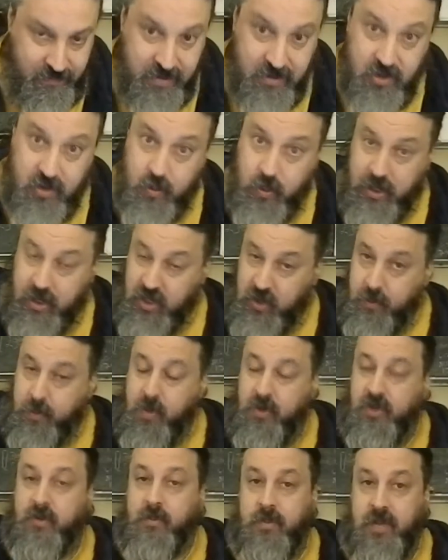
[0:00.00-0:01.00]
This is what you're
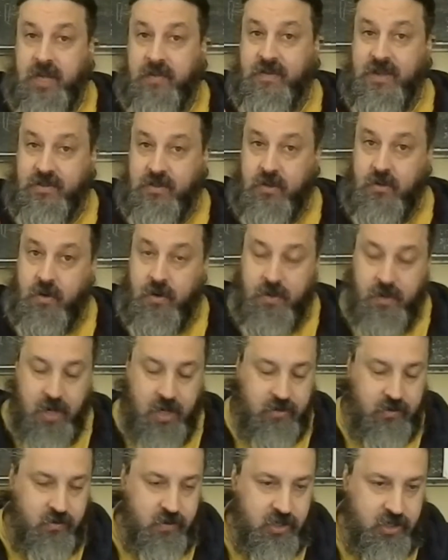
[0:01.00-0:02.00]
supposed to believe as an
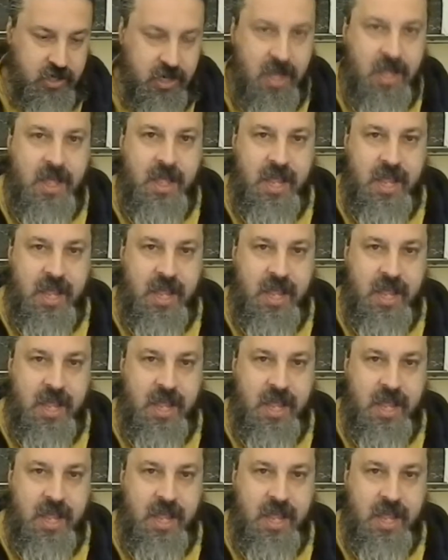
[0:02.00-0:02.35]
Orthodox Christian.